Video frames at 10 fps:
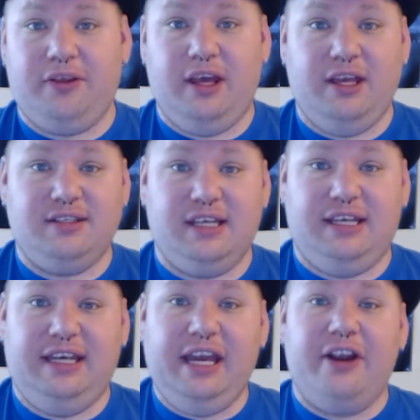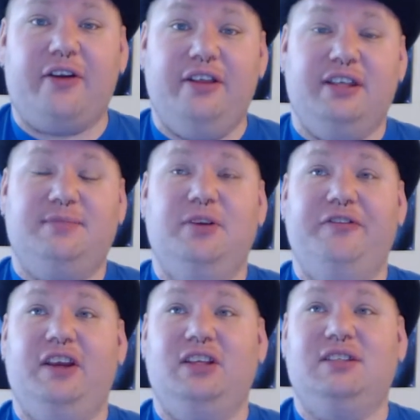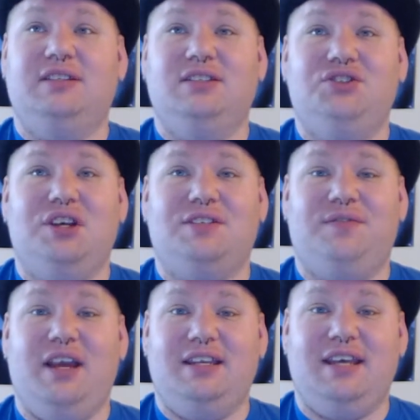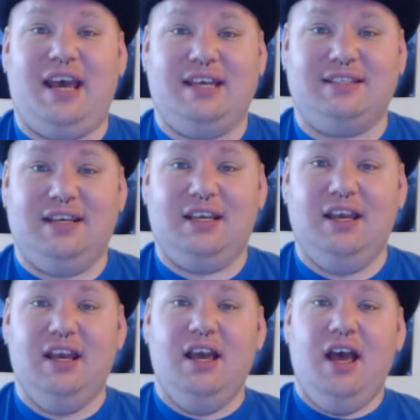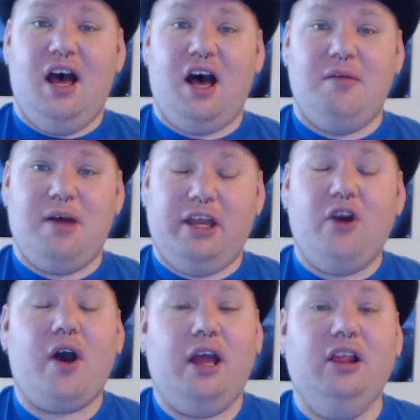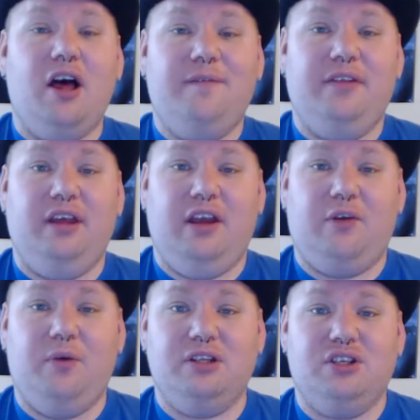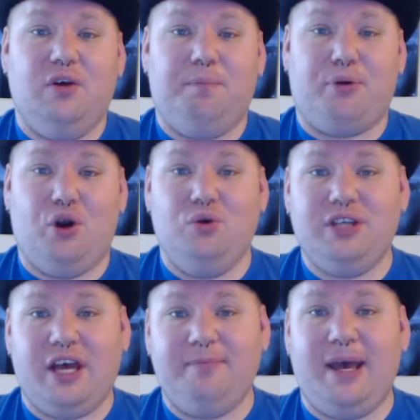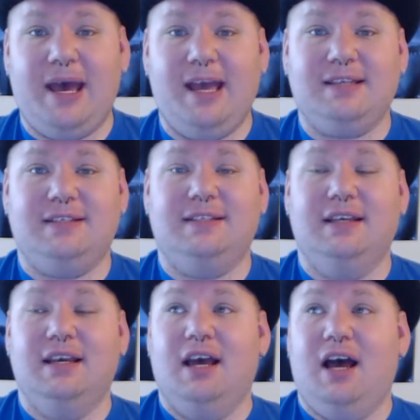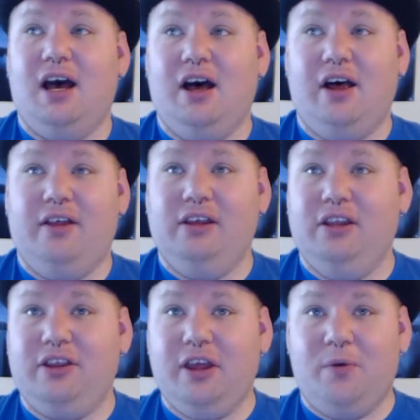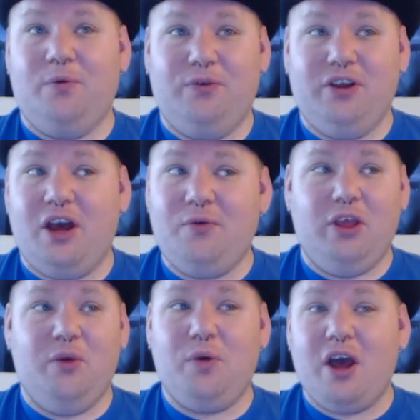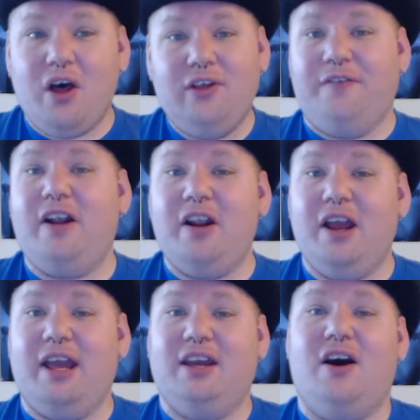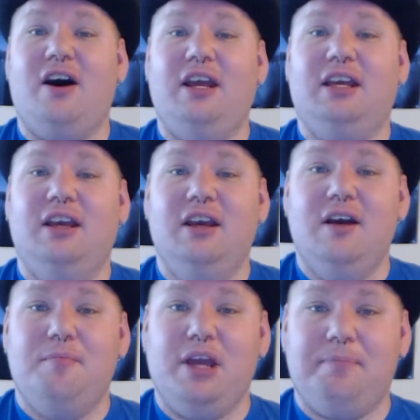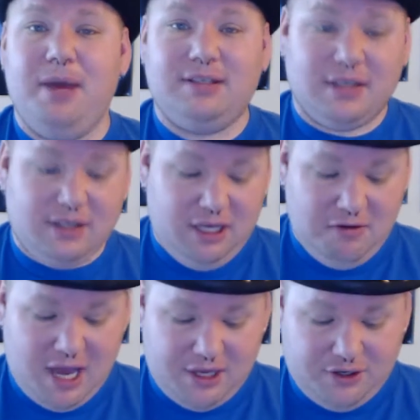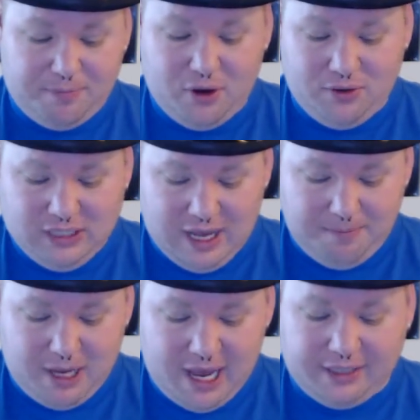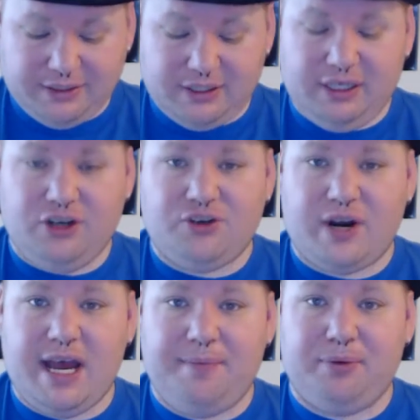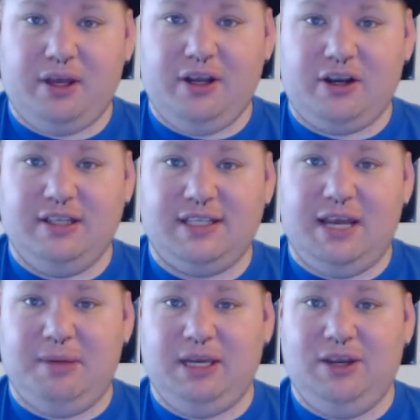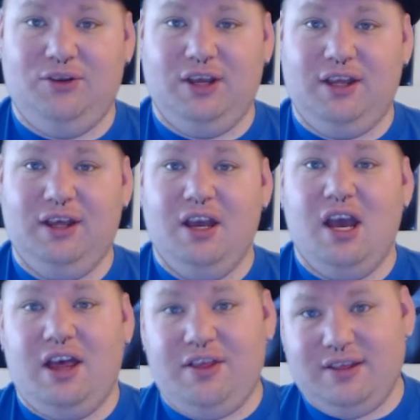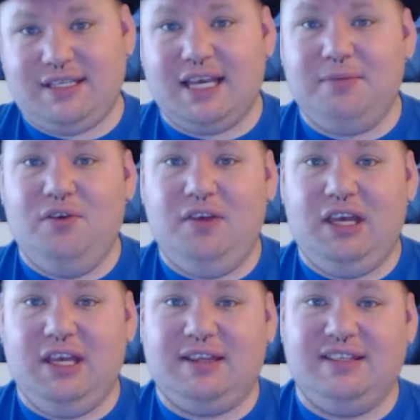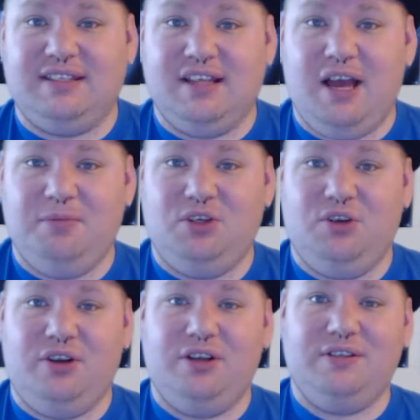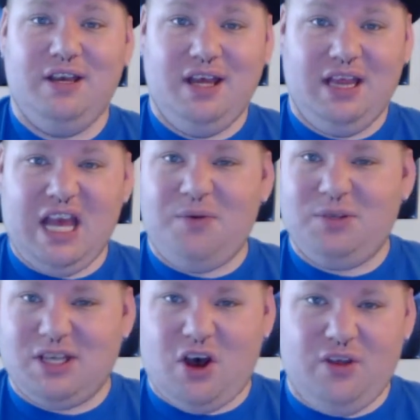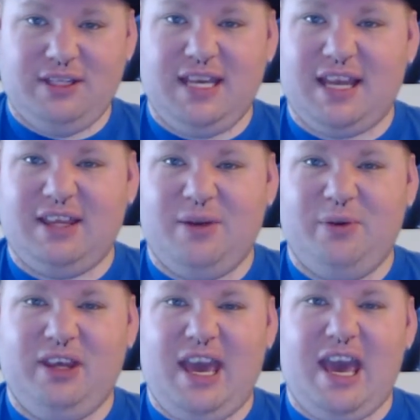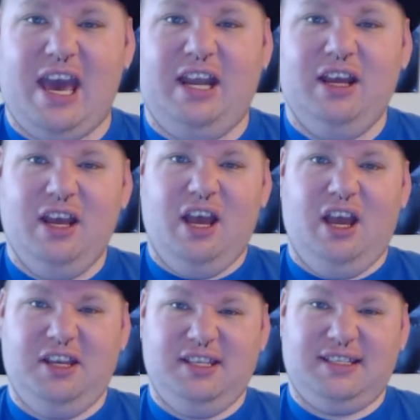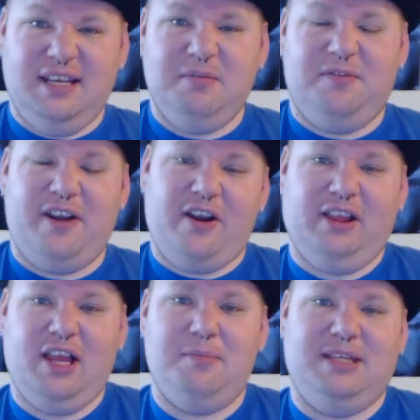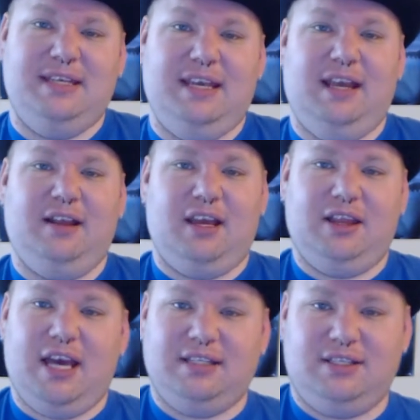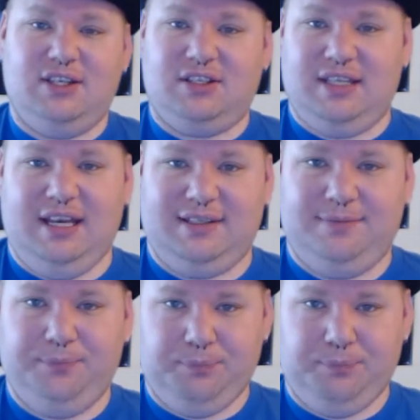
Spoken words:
with it is the gear in this movie is just fantastic. I love the original proton packs. They were done really well and they're very iconic. But yeah, basically you had your proton packs, your trap, and your containment unit. And in the second movie you get the slime shooters. That was all the tech they really had. And it seemed very limiting. Like, that's just it.